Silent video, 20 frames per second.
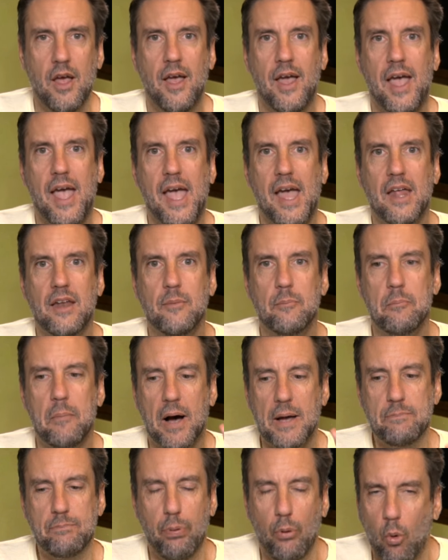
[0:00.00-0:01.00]
And
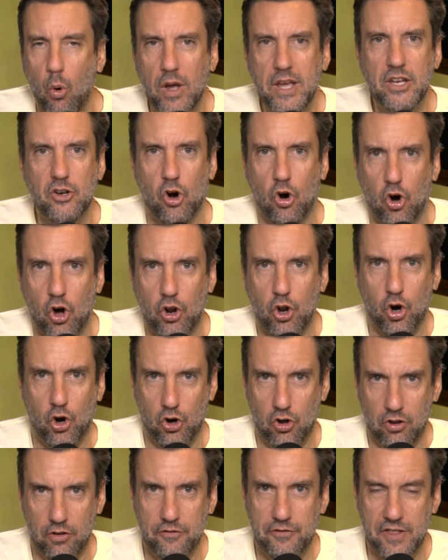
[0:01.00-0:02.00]
my point on
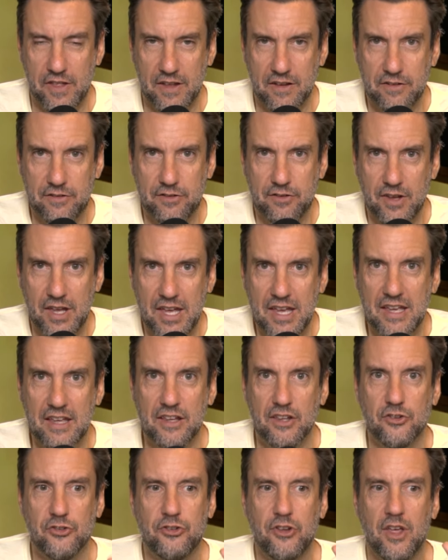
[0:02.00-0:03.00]
all of this
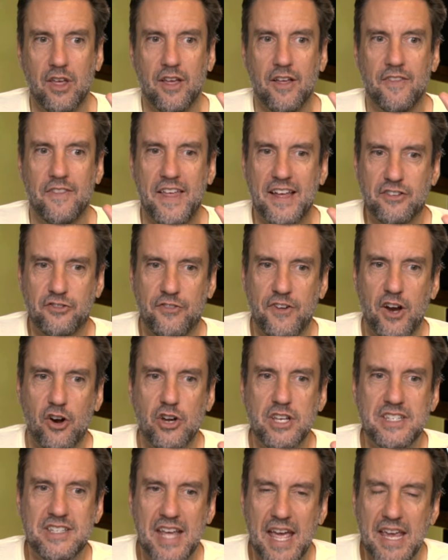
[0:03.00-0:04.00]
is that's
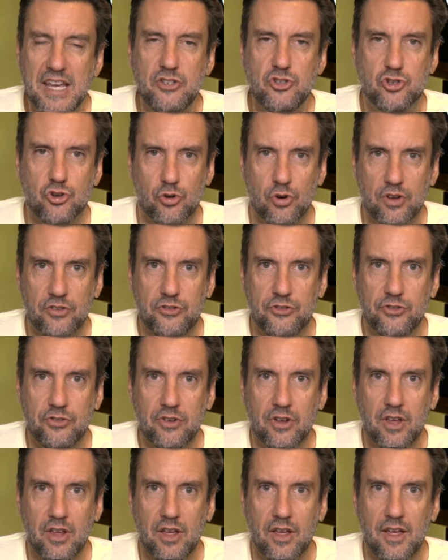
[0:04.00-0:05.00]
very dangerous.
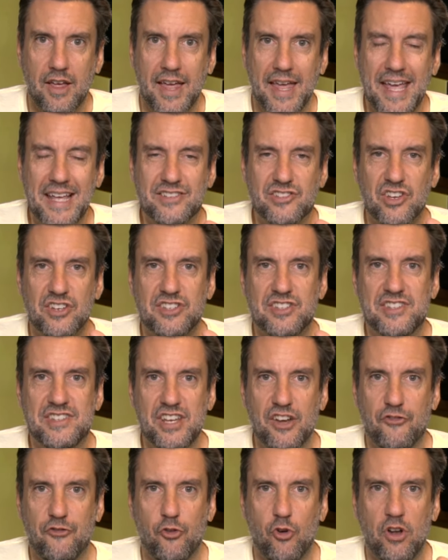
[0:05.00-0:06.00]
It's a
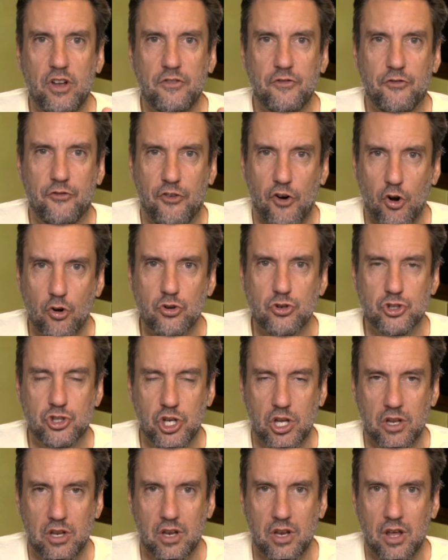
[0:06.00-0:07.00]
different
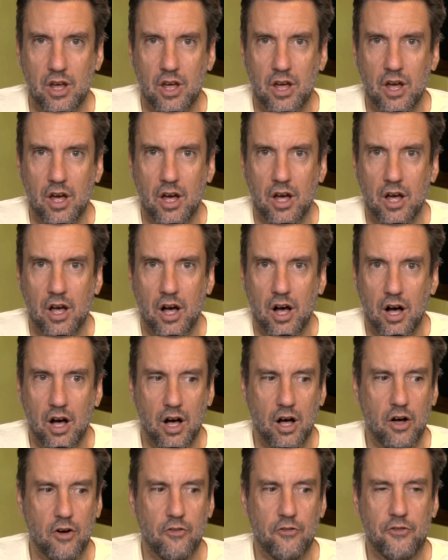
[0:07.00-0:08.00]
version
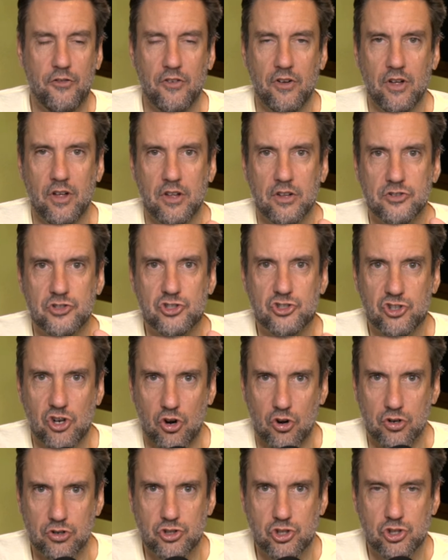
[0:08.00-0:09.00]
of
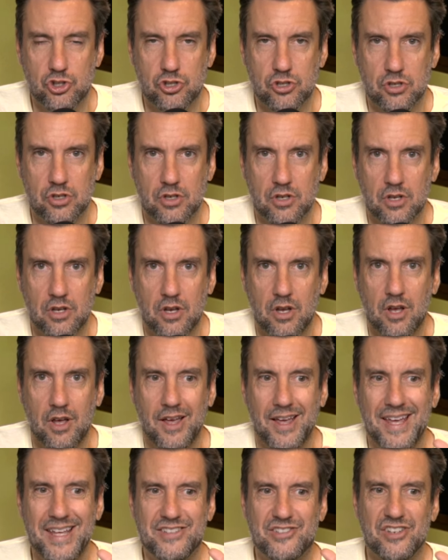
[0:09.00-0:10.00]
search.
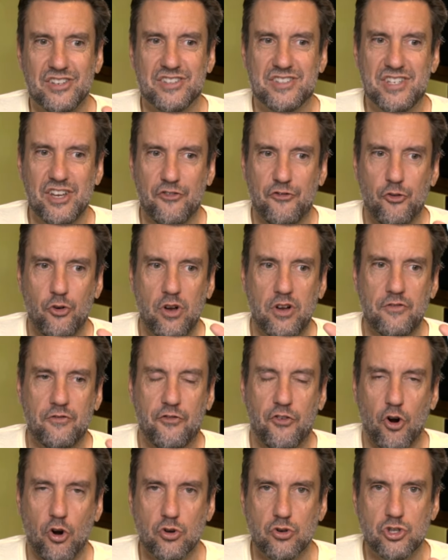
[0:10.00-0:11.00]
It's a different
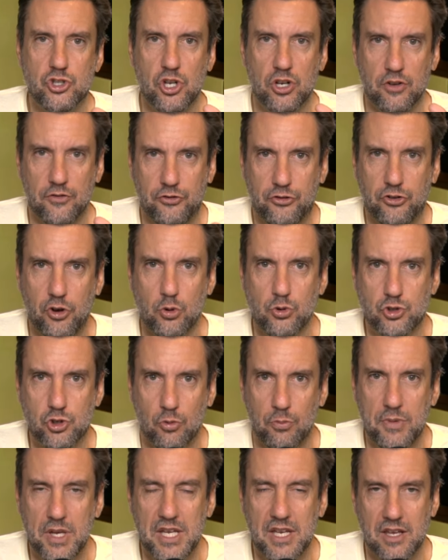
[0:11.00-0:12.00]
version of social
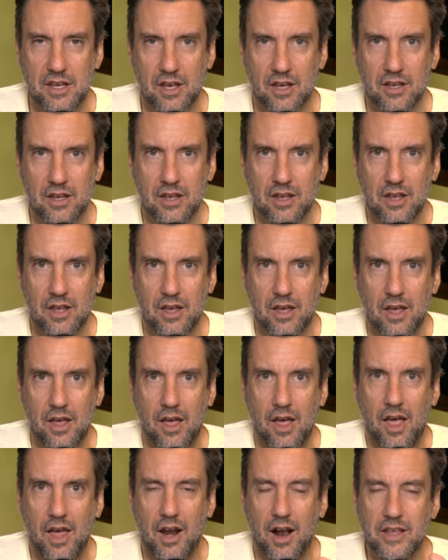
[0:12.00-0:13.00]
media.
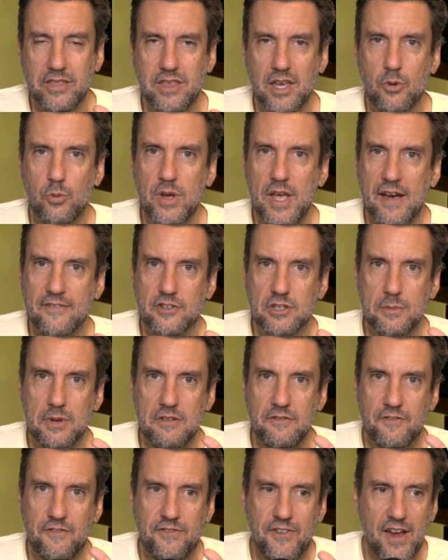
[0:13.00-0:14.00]
And I think we have to be
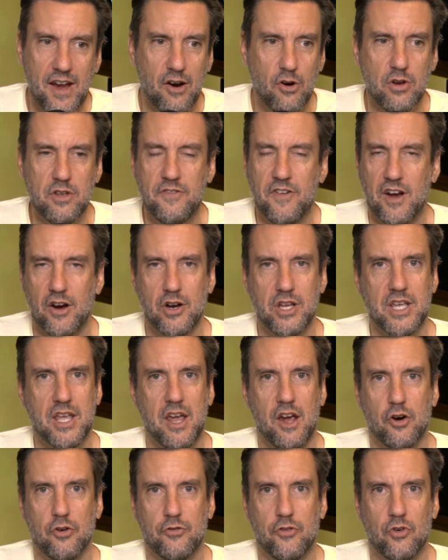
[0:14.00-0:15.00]
very, very
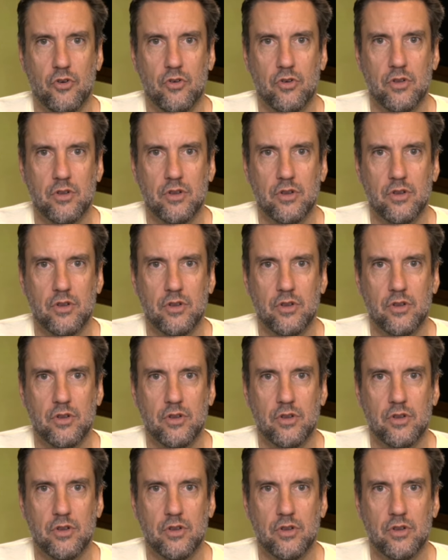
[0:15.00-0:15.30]
careful